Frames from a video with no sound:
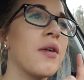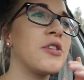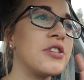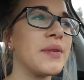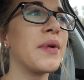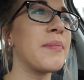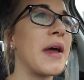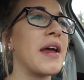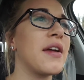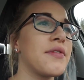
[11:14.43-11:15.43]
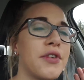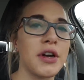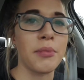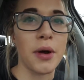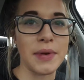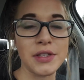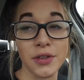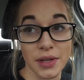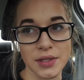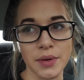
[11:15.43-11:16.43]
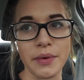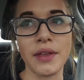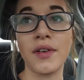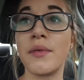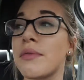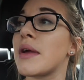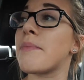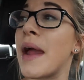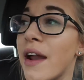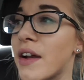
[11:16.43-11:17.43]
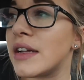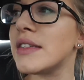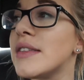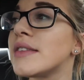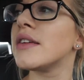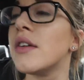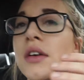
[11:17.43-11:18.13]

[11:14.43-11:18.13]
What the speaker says: we just didn't want to pay for an apartment, so that's why we're living with my parents.